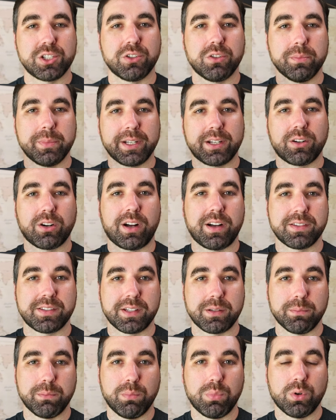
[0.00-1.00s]
you would be
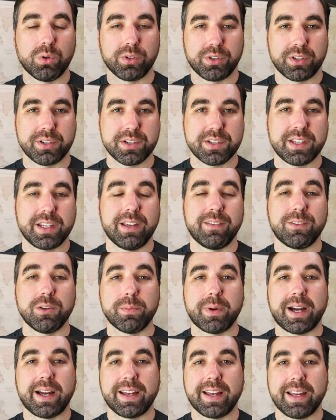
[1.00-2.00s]
crossing borders. If you
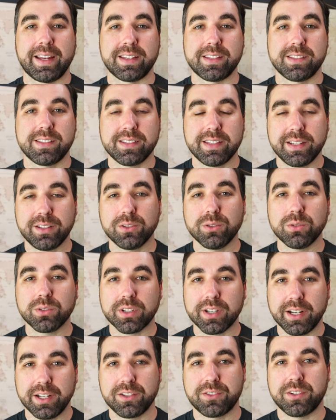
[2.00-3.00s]
buy a single
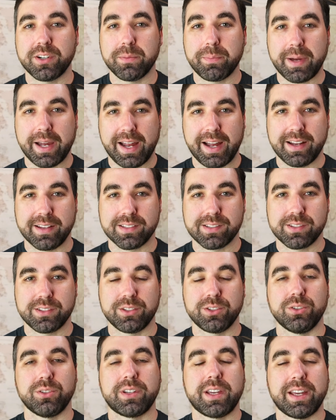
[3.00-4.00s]
country pass,
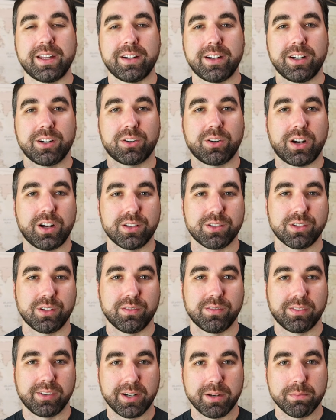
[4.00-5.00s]
you cannot cross
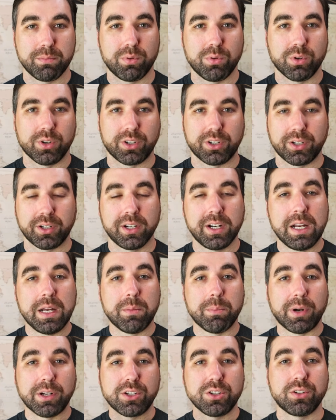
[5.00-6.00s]
over a border,
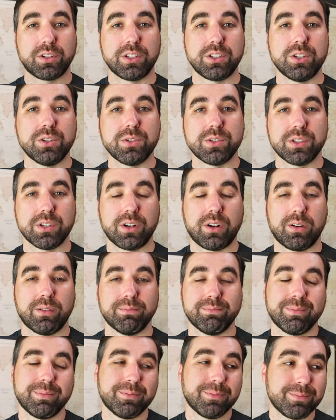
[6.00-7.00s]
but you can use it
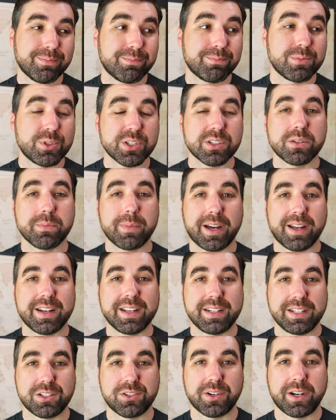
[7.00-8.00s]
on just about
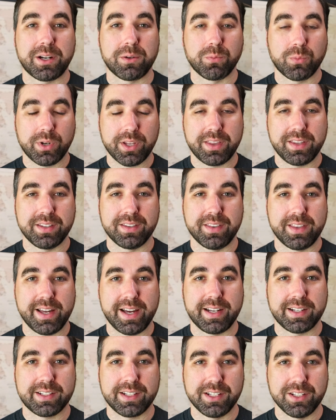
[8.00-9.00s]
any train within
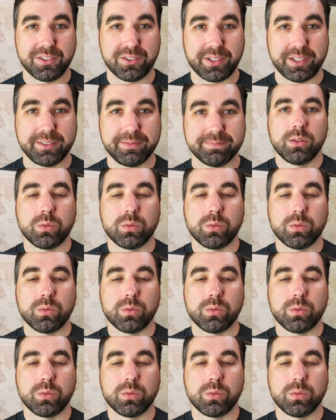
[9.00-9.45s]
that country.